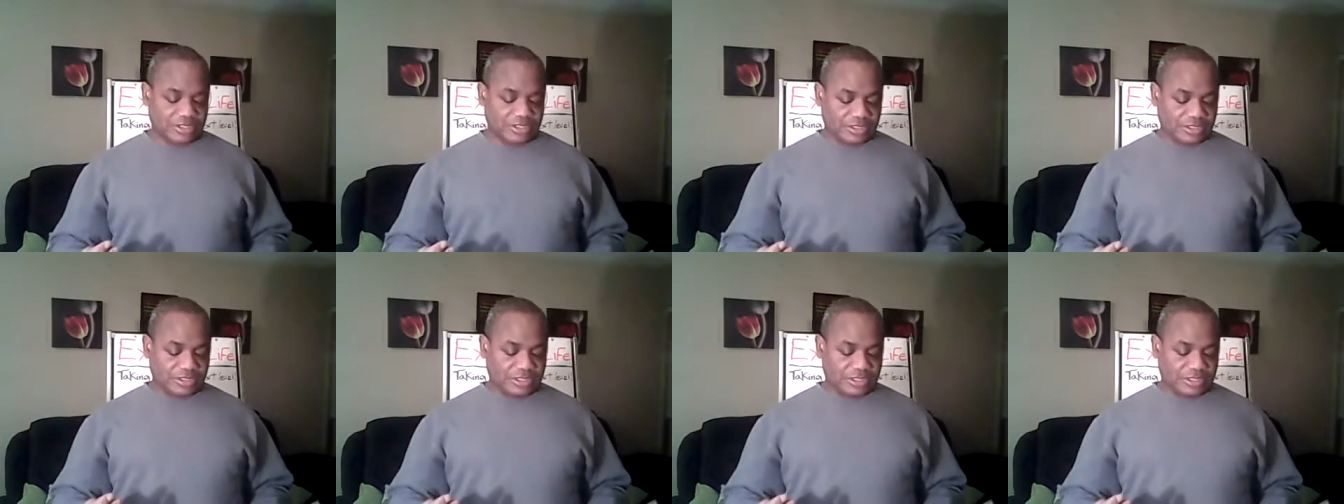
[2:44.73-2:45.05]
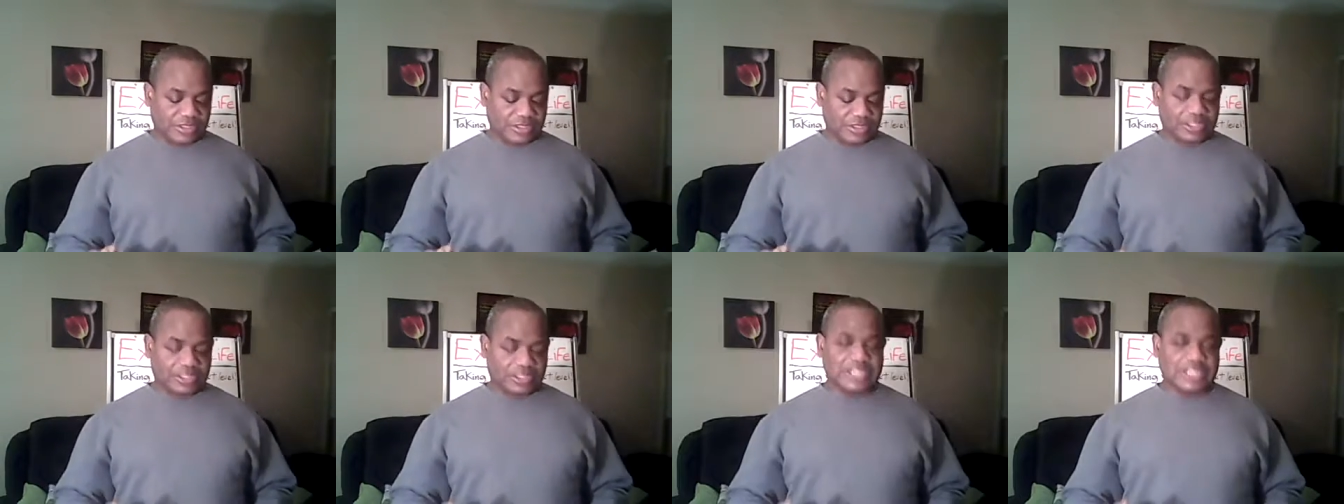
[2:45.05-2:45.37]
you
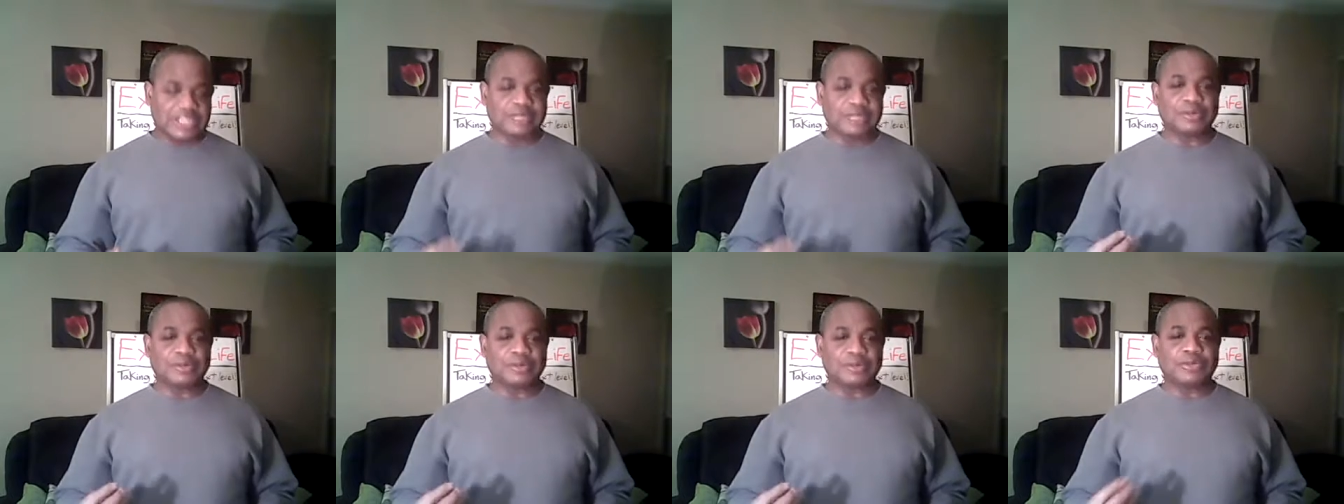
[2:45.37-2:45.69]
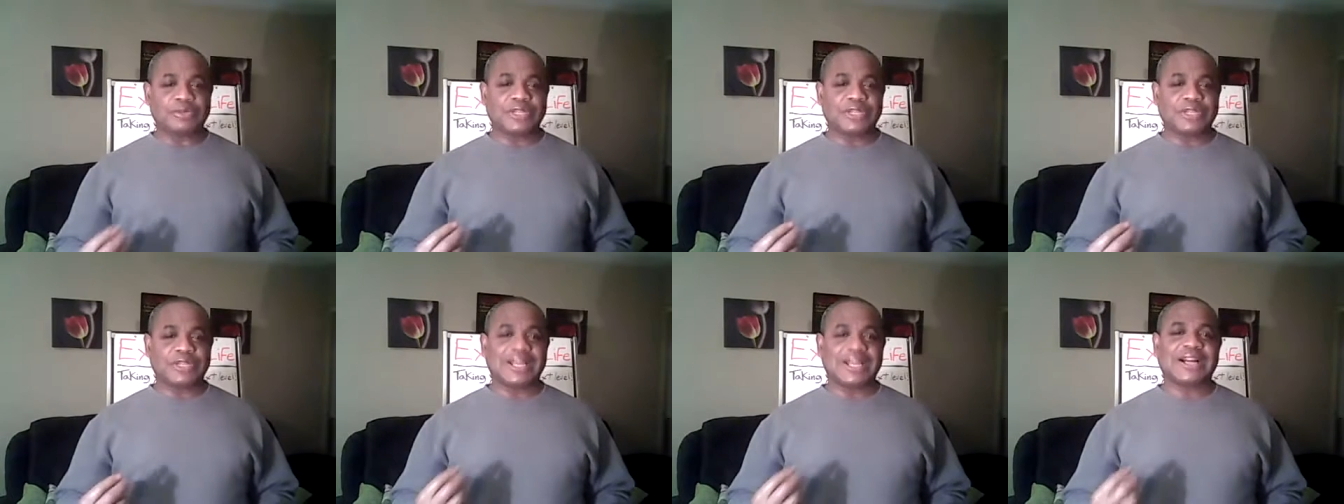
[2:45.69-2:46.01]
know, a lot of people when
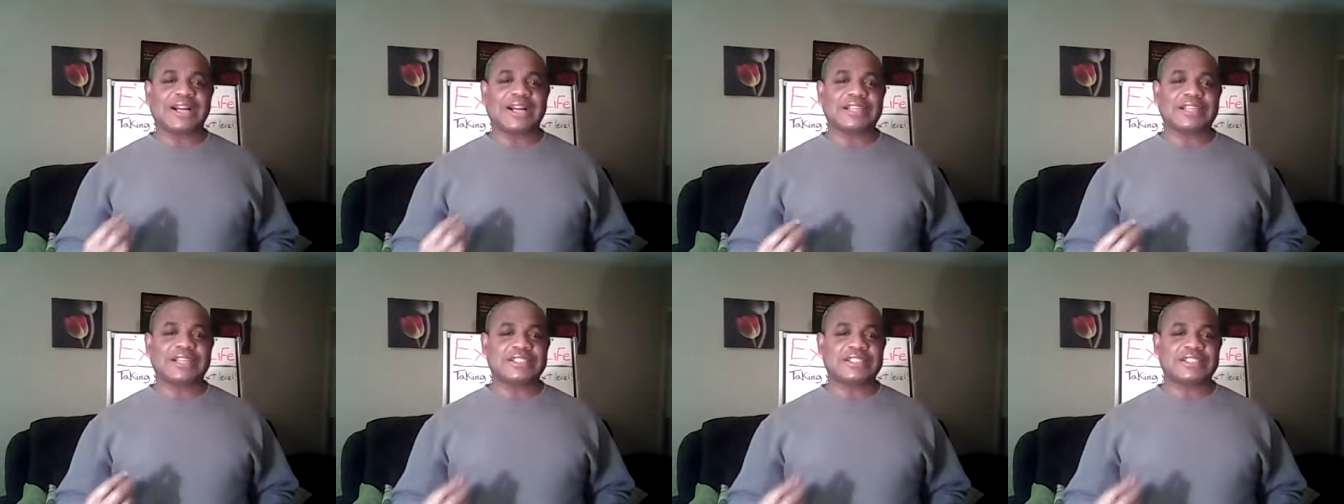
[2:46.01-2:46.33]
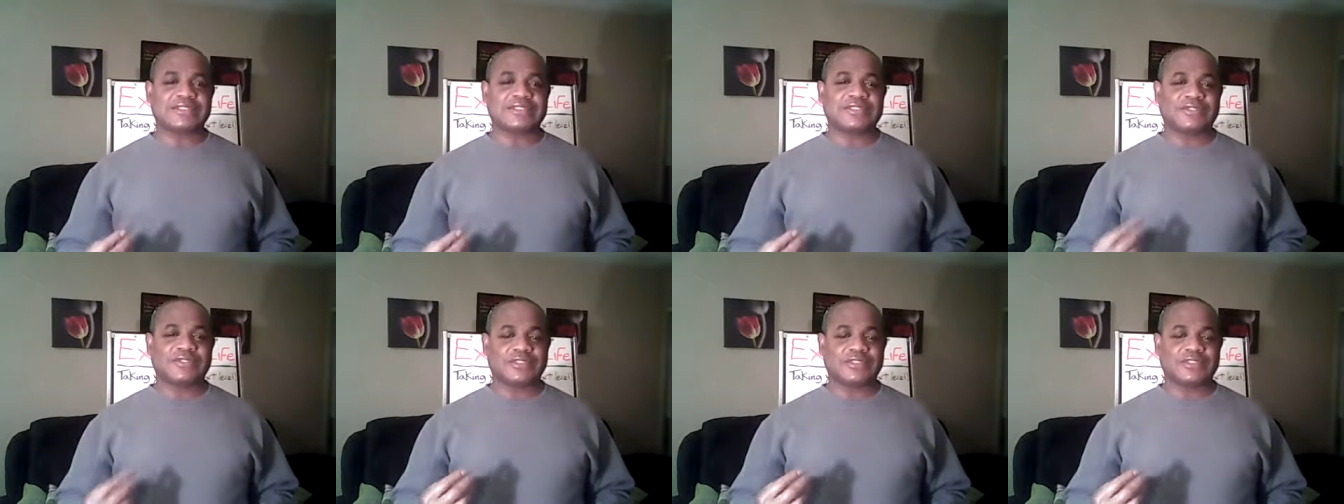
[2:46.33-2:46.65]
they ask
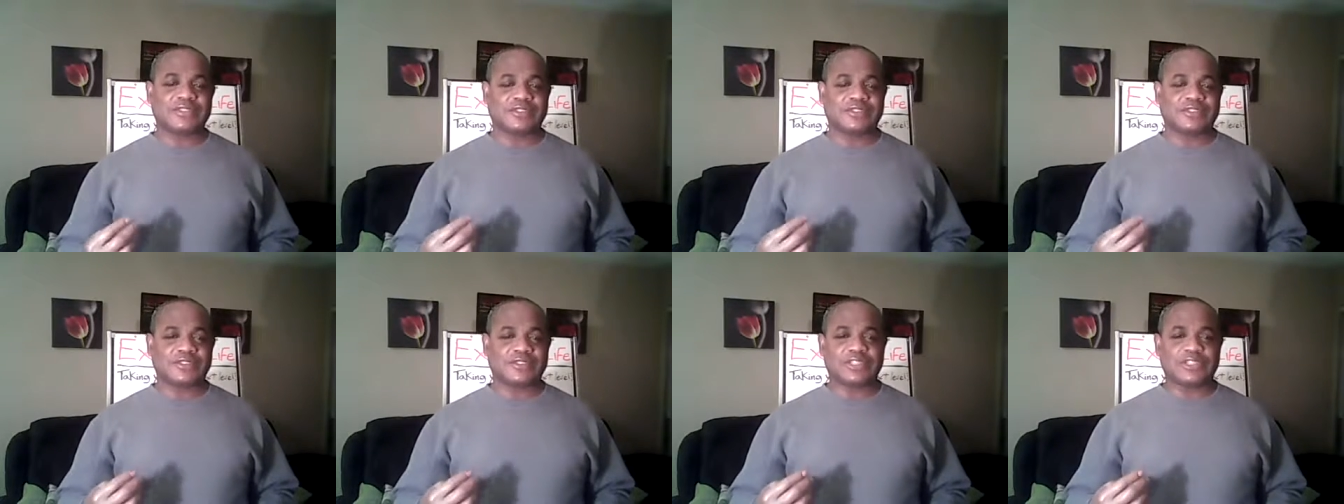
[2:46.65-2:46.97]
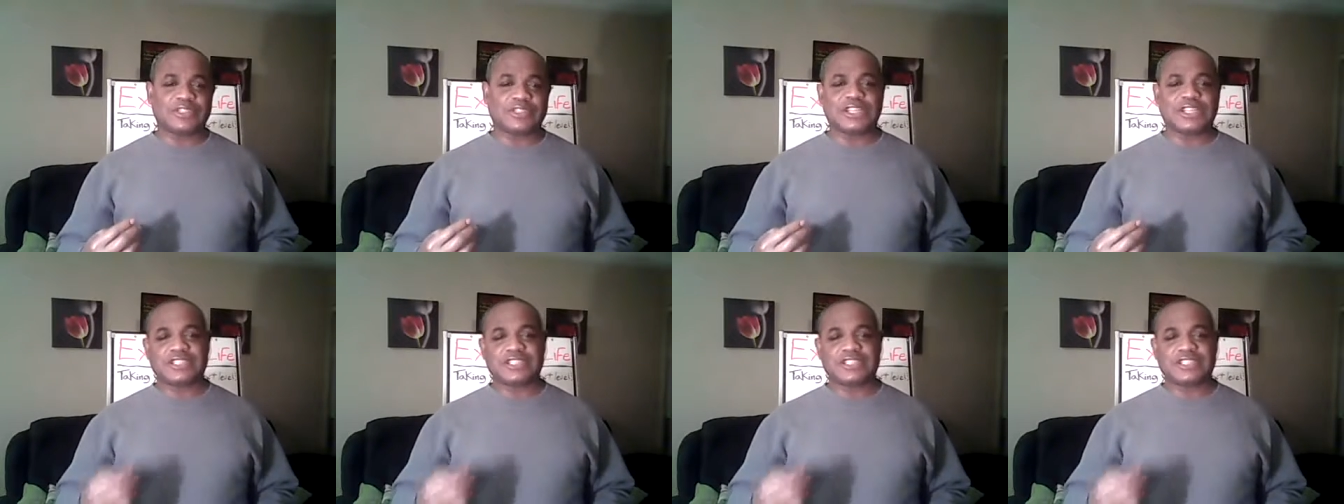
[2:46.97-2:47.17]
for, for,